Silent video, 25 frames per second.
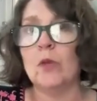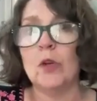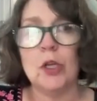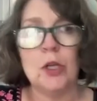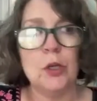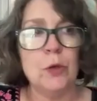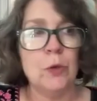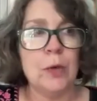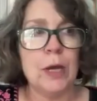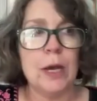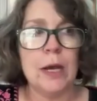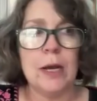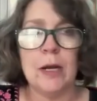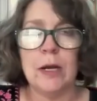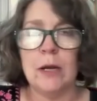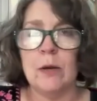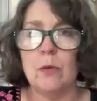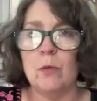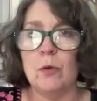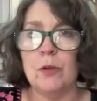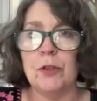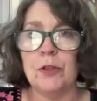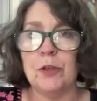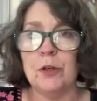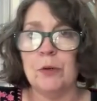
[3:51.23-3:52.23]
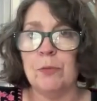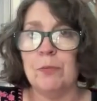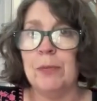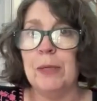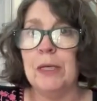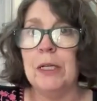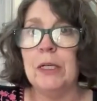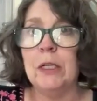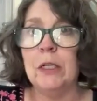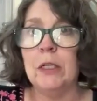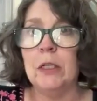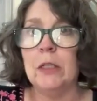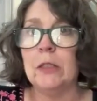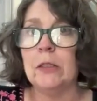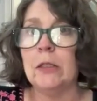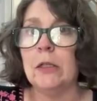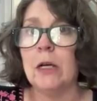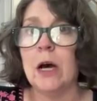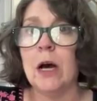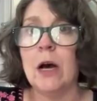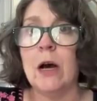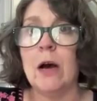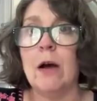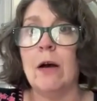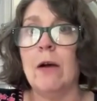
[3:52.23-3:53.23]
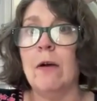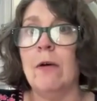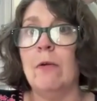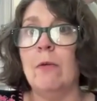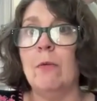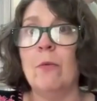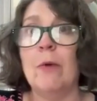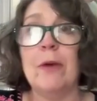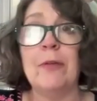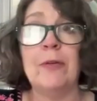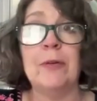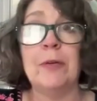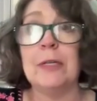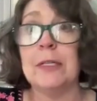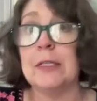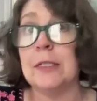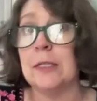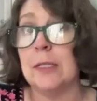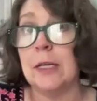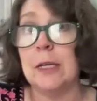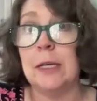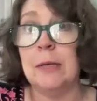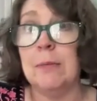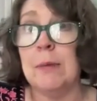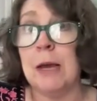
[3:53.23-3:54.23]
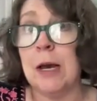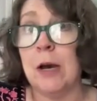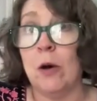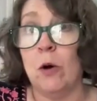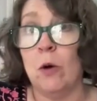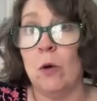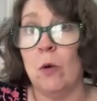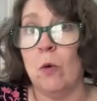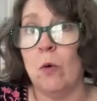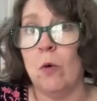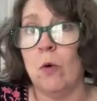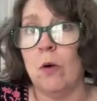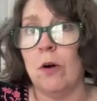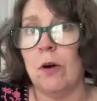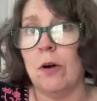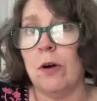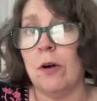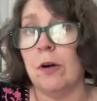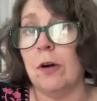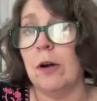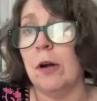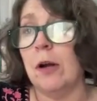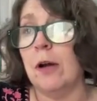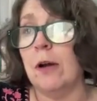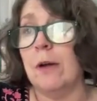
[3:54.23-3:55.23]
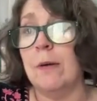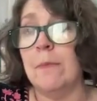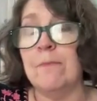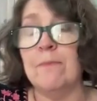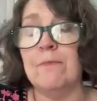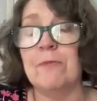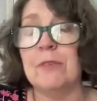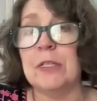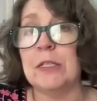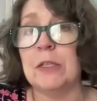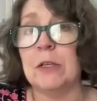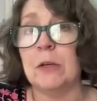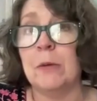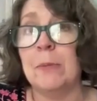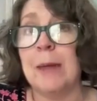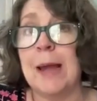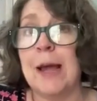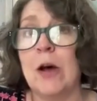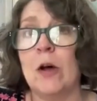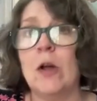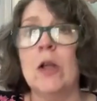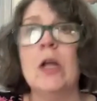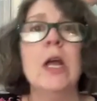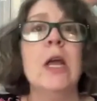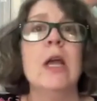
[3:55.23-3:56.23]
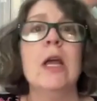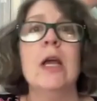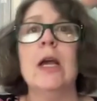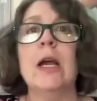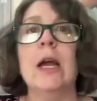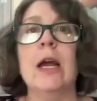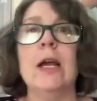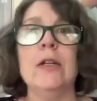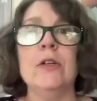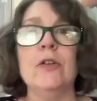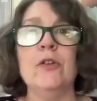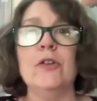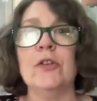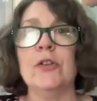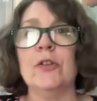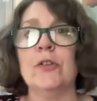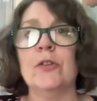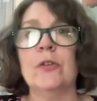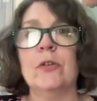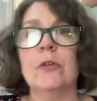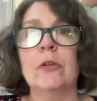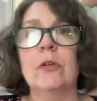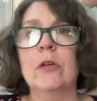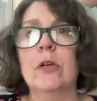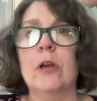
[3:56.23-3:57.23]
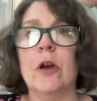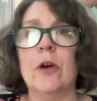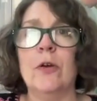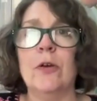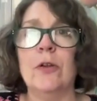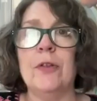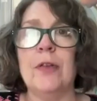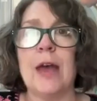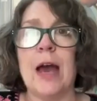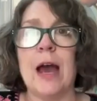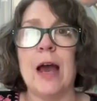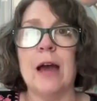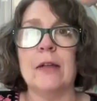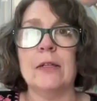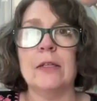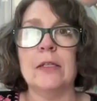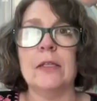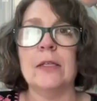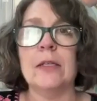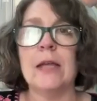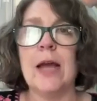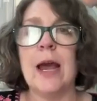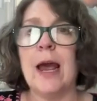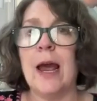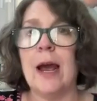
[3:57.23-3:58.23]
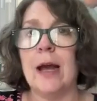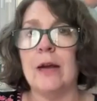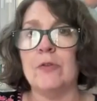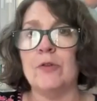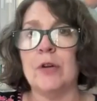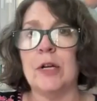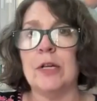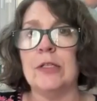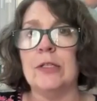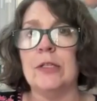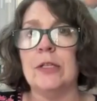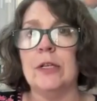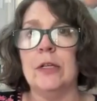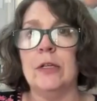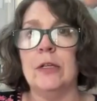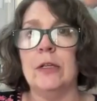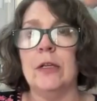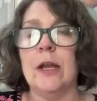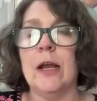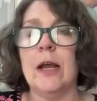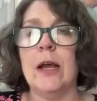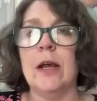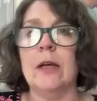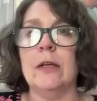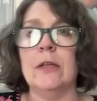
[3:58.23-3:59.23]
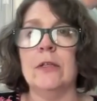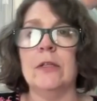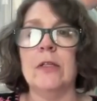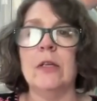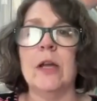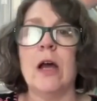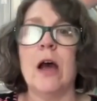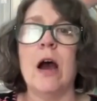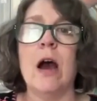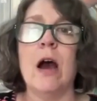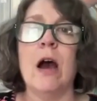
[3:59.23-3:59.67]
you get it with your bill, whether it's email or physical mail, and you just go to that address and